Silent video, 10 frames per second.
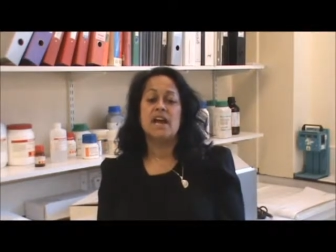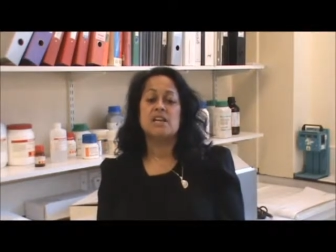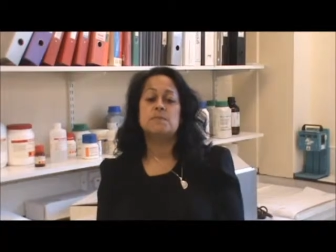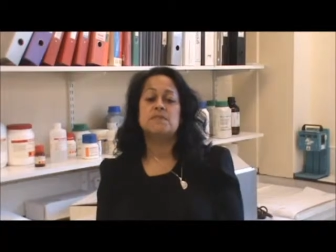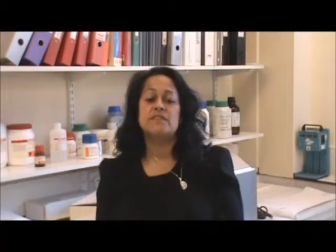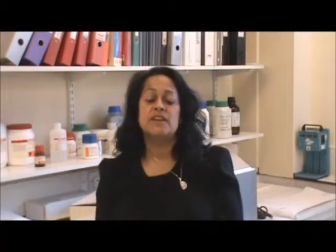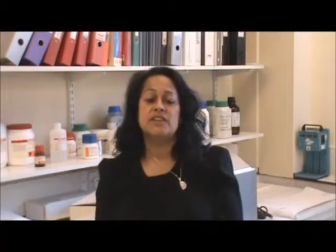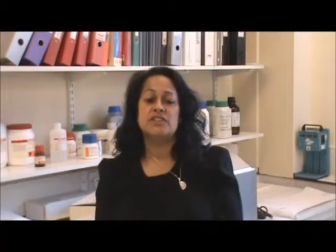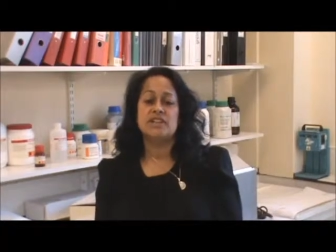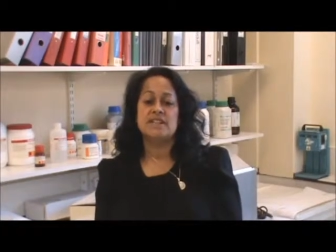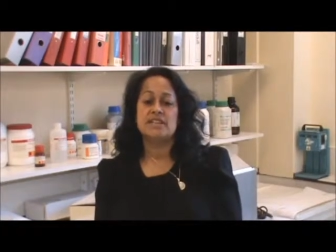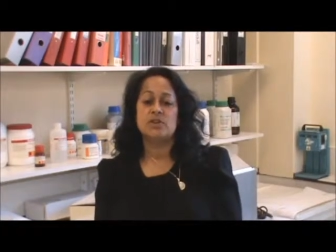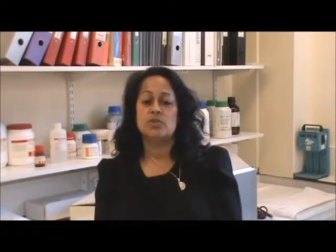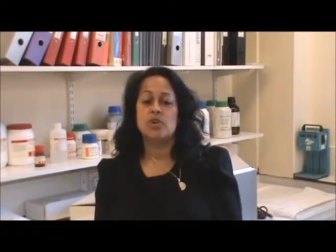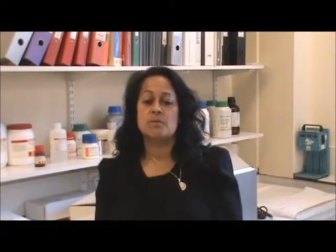a specific
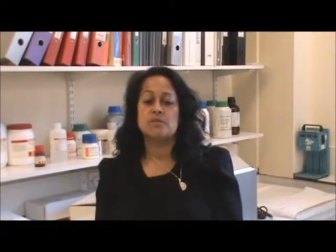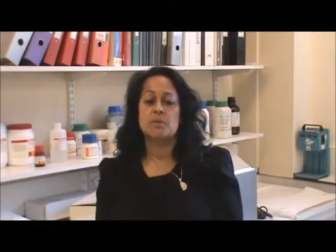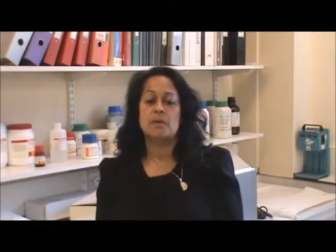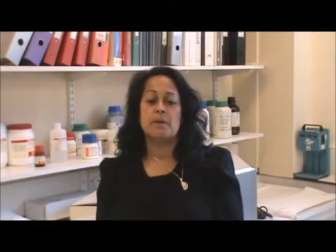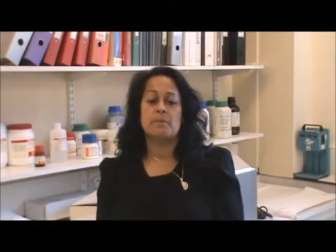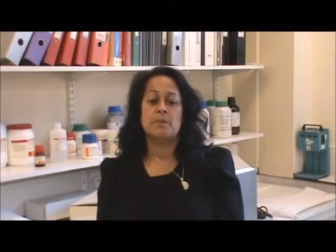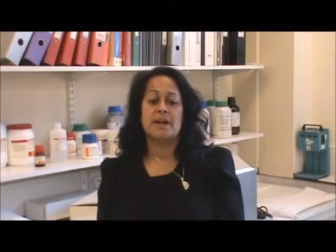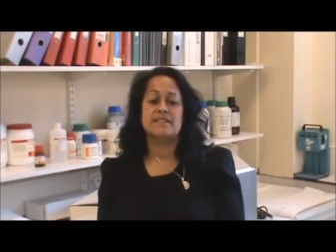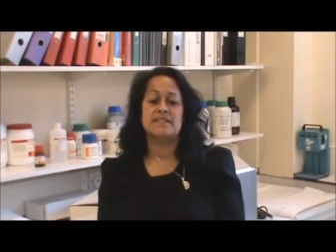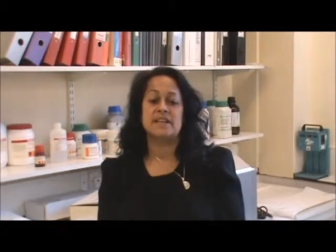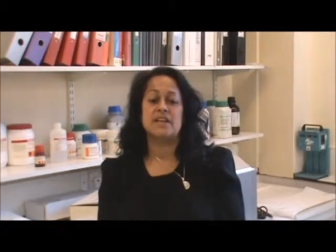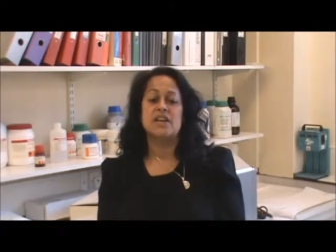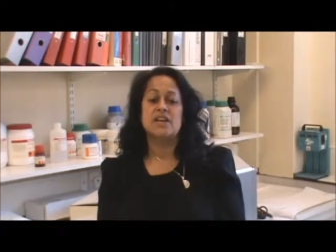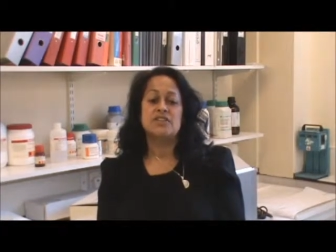genetic or chromosomal abnormality